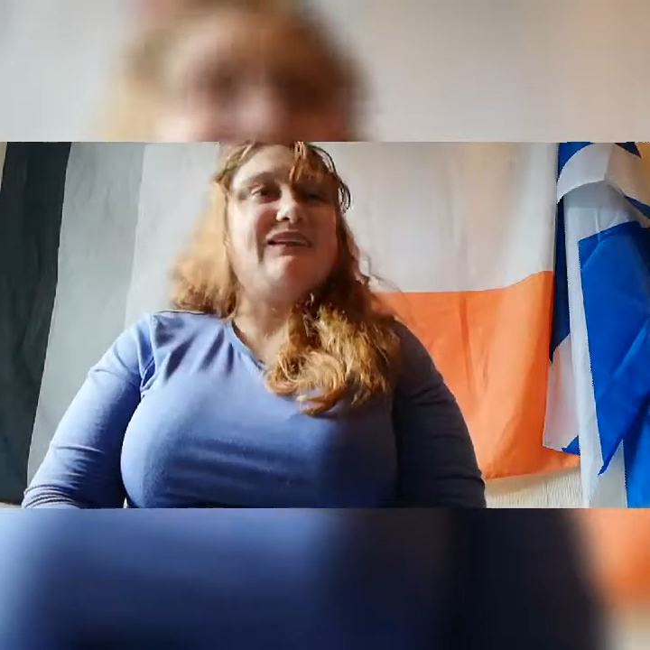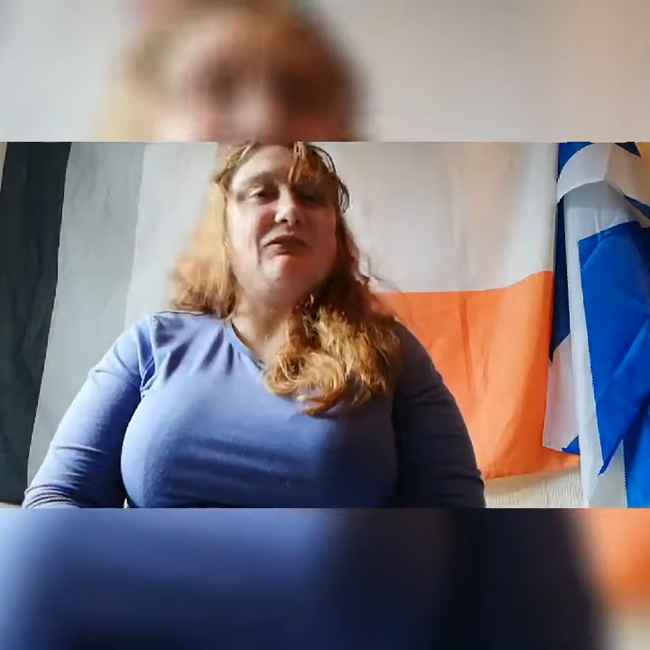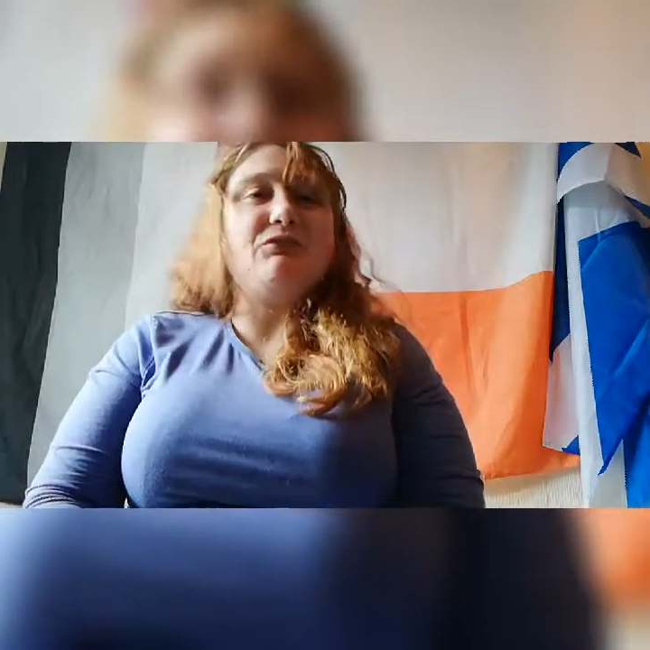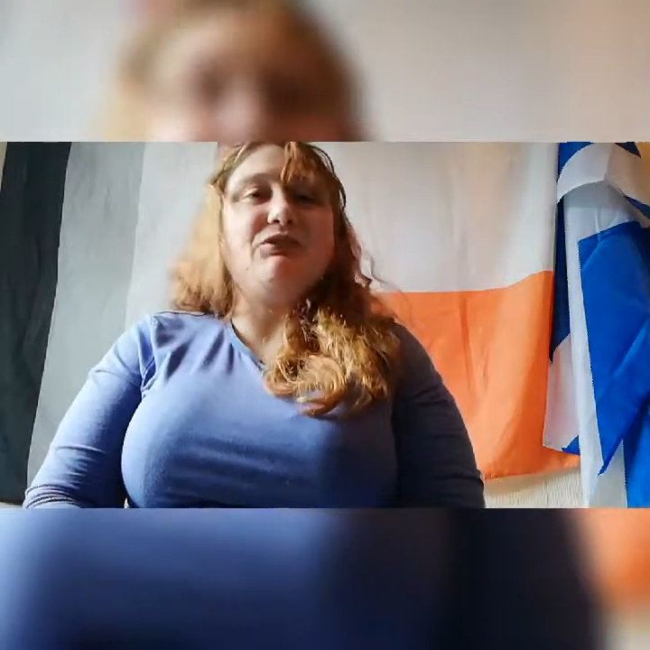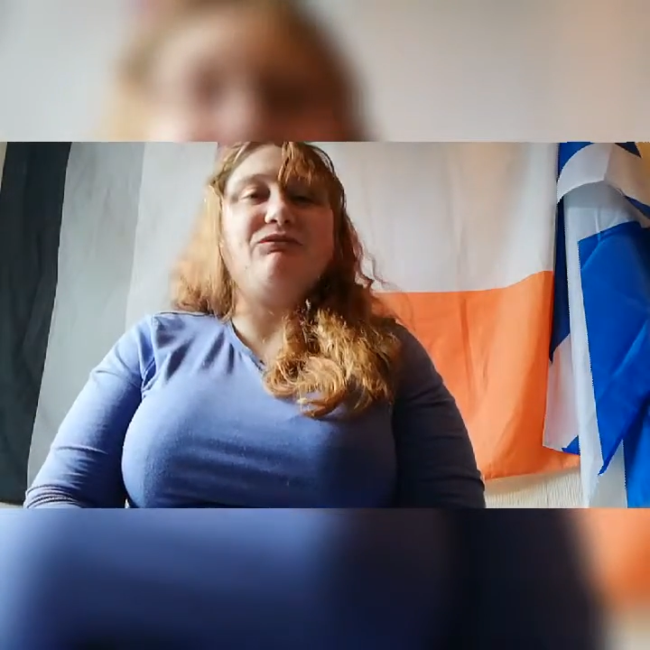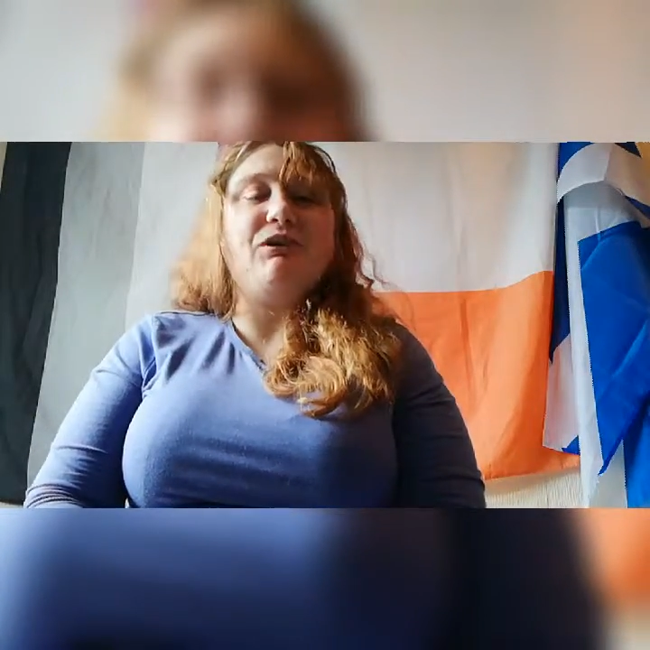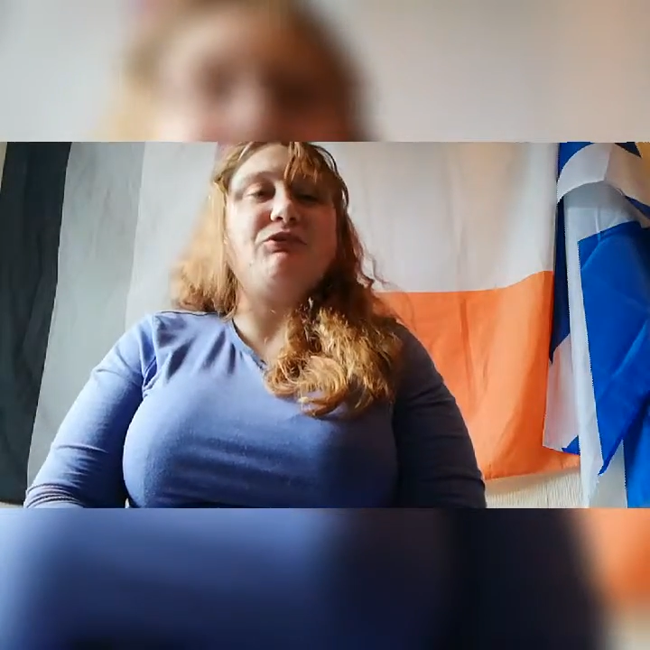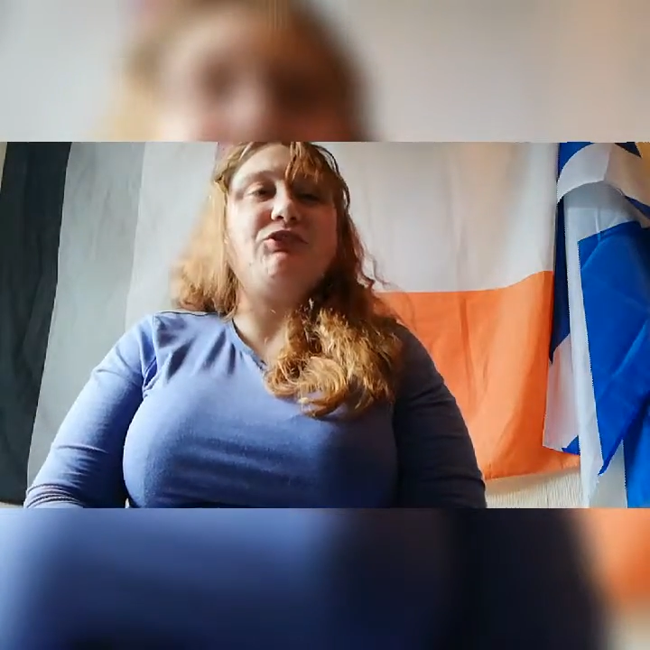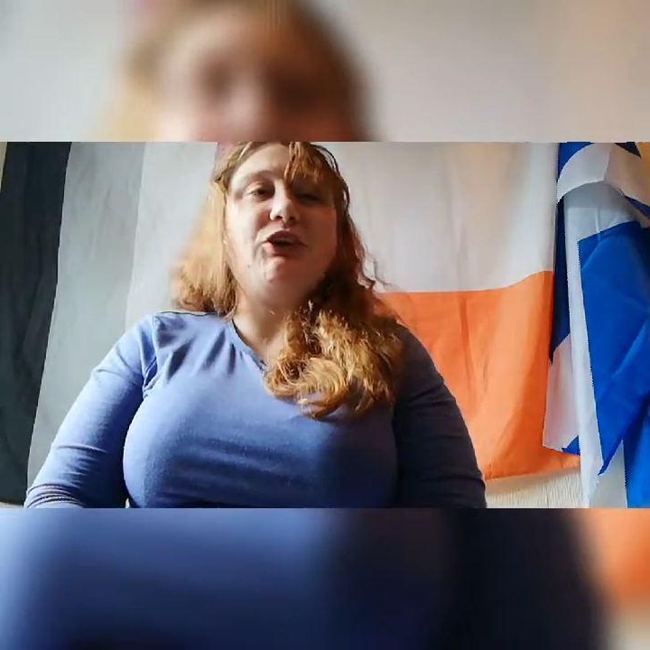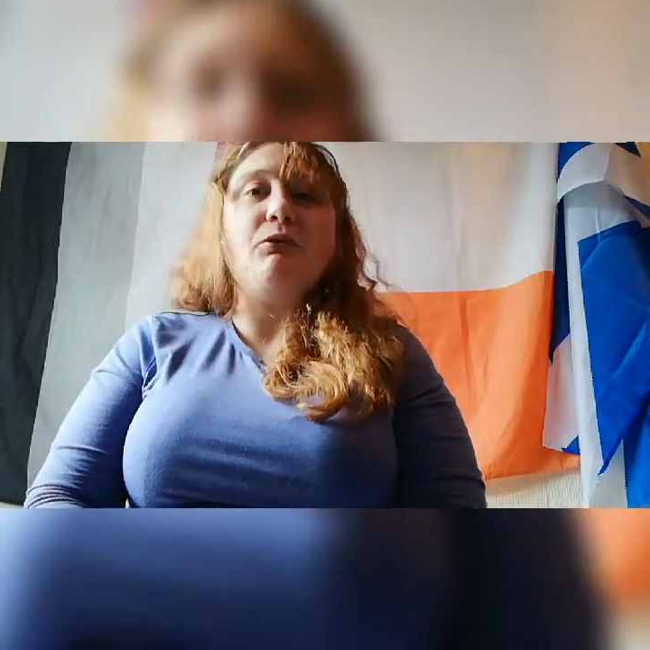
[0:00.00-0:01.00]
They
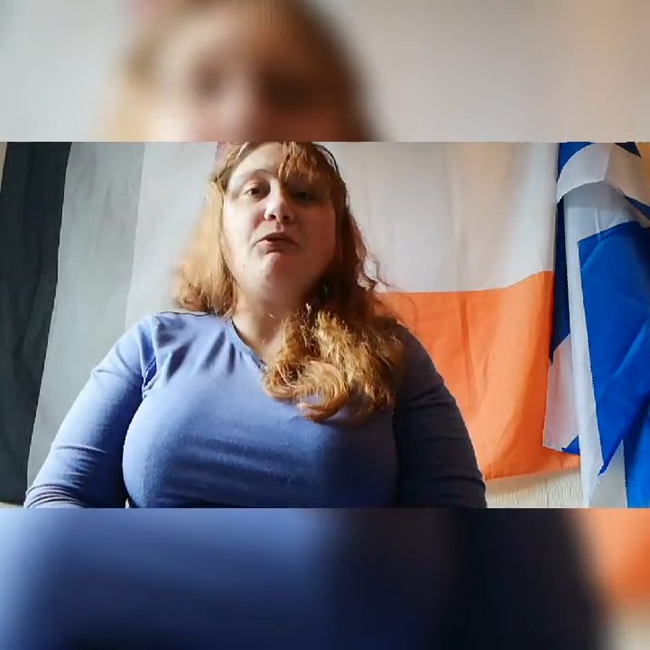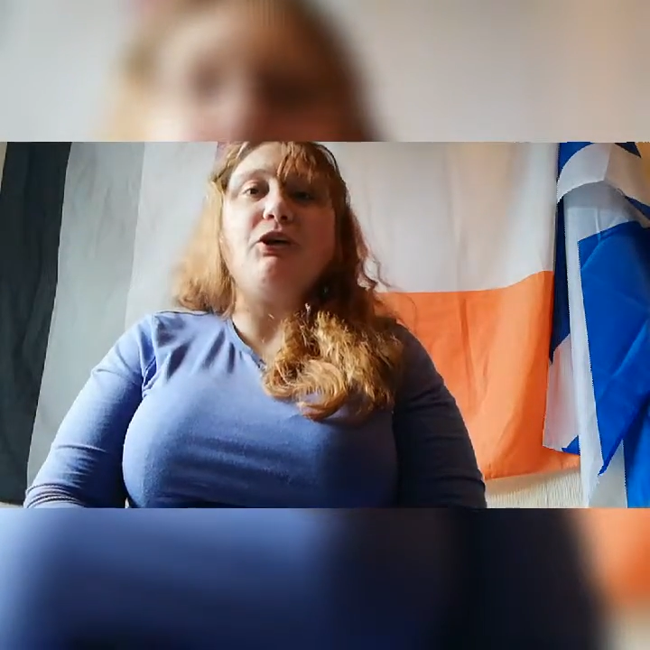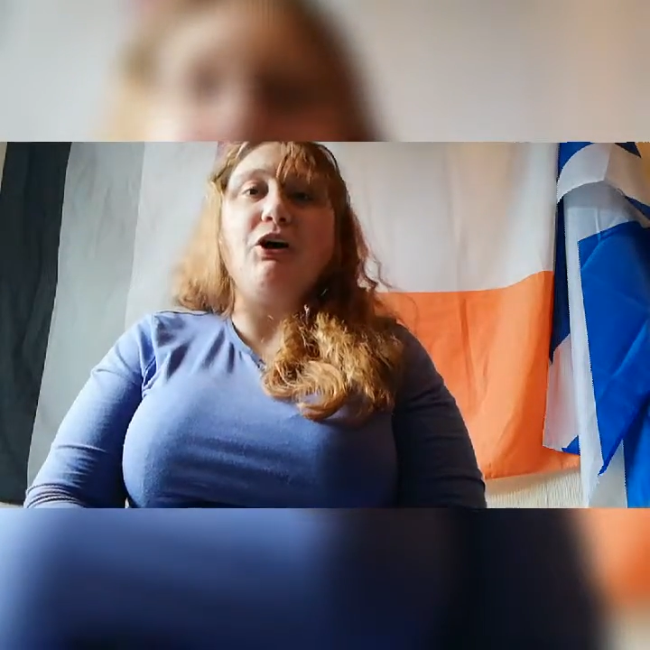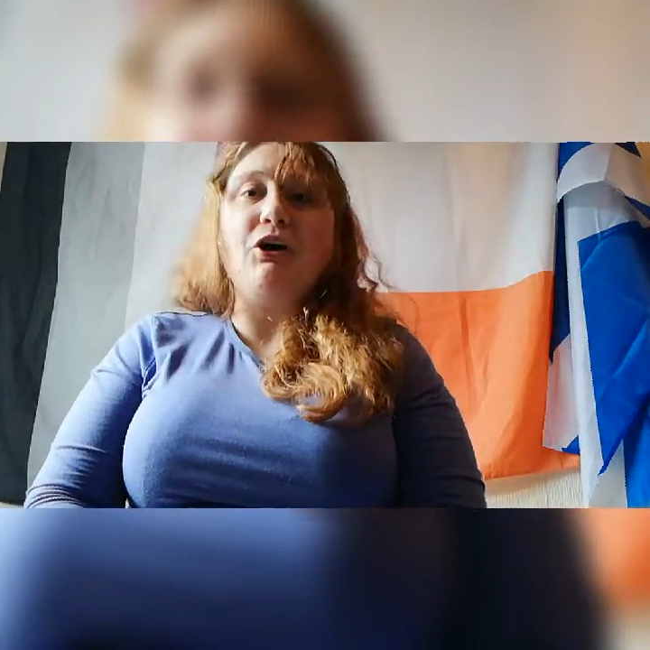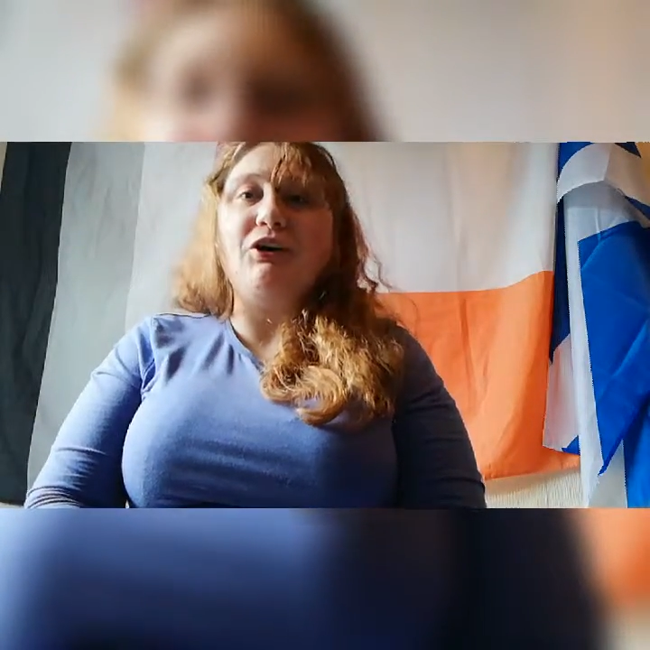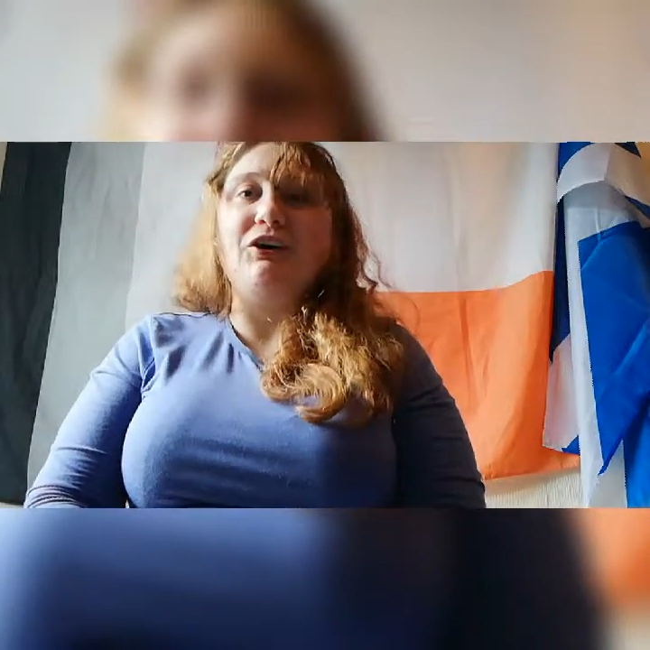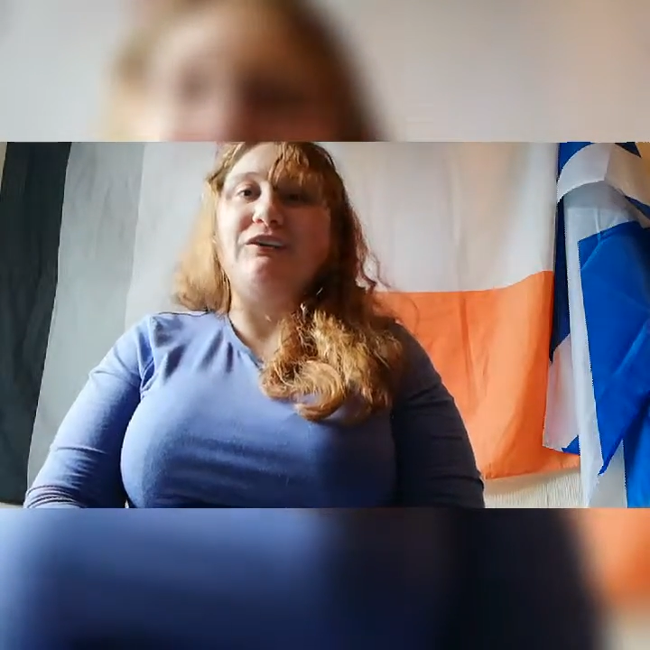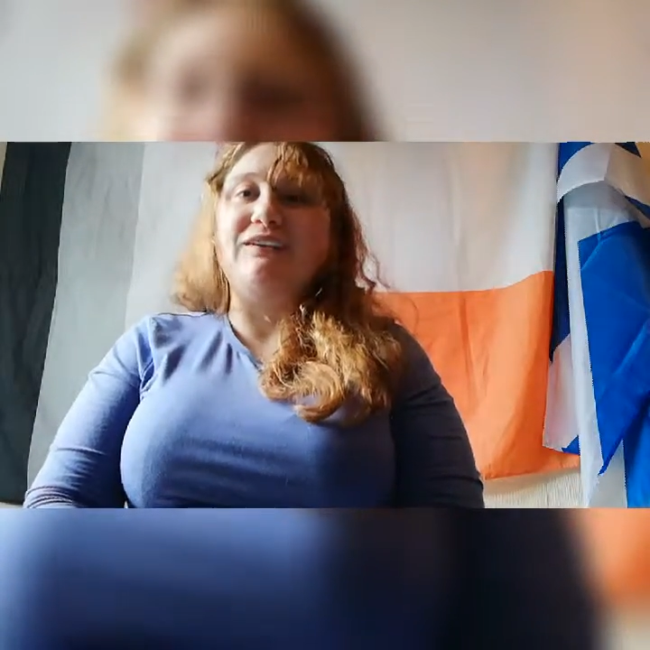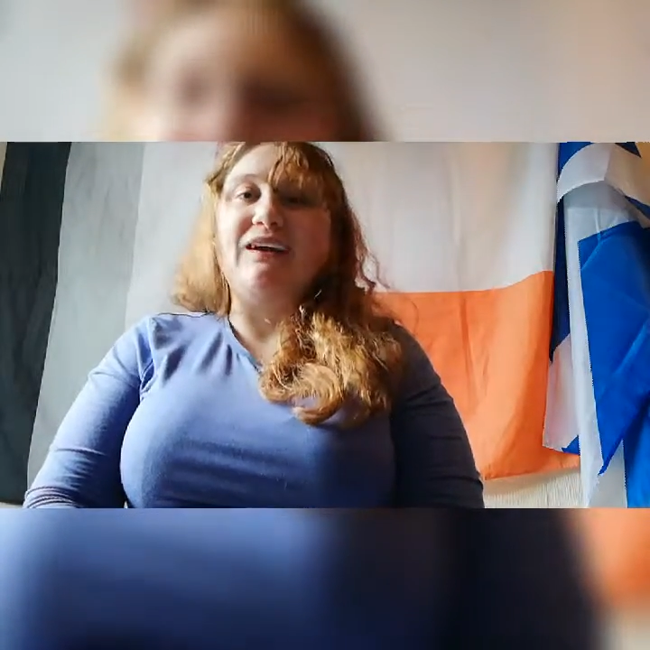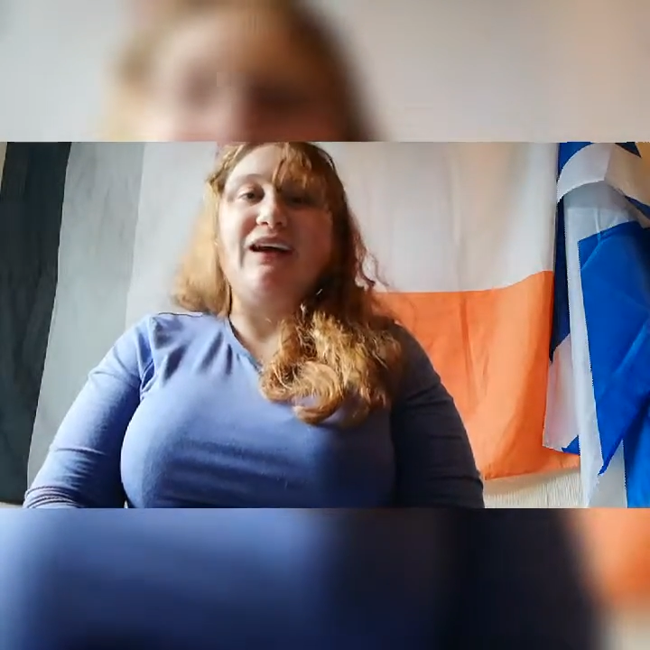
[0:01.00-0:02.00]
were so good.